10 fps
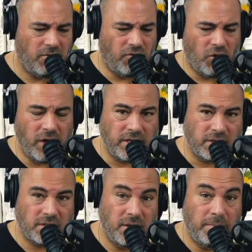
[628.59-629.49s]

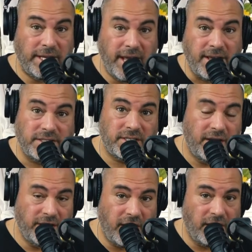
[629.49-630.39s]
voice. But yes,
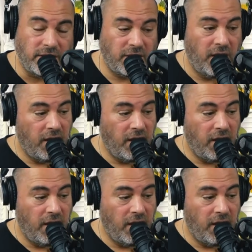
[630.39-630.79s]
it does.